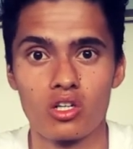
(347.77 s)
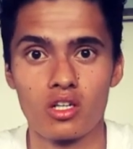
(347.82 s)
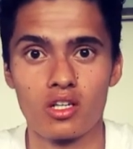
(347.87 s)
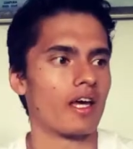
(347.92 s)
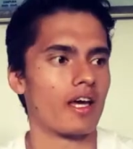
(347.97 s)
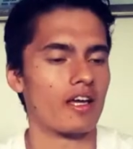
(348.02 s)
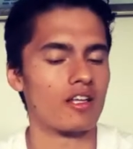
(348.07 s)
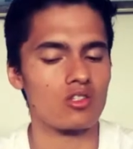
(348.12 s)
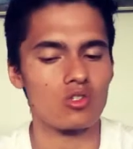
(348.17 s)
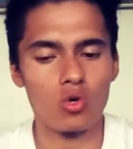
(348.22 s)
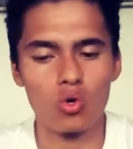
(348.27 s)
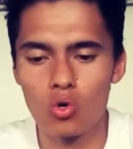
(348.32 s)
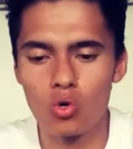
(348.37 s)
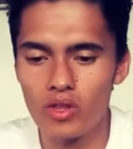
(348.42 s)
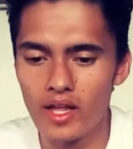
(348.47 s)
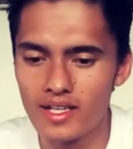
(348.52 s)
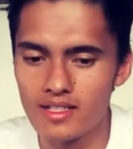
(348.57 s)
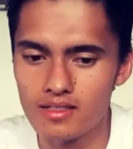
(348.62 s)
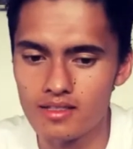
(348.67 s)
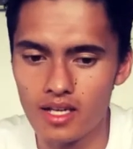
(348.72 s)
And all
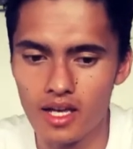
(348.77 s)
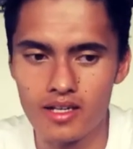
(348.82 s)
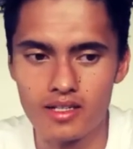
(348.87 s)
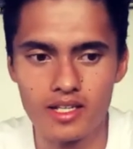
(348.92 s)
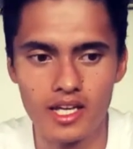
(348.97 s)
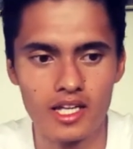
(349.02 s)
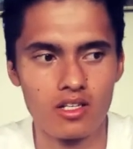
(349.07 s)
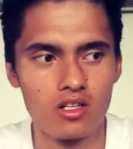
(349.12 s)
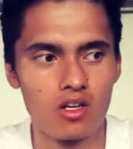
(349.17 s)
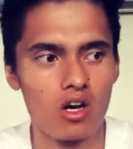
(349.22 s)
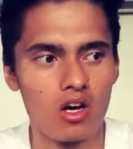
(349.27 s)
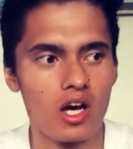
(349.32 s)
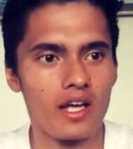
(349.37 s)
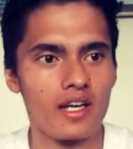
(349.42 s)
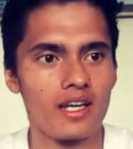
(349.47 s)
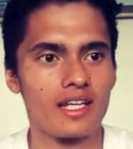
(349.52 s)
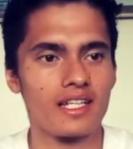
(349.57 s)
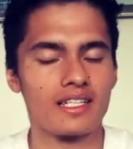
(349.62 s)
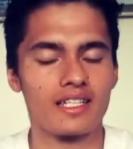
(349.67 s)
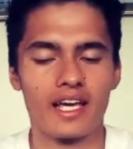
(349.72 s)
that Sunday night,
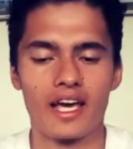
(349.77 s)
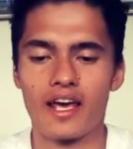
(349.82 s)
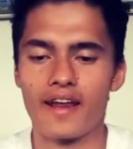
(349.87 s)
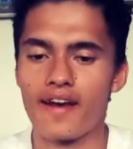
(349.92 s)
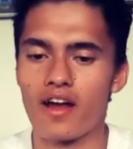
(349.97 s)
again,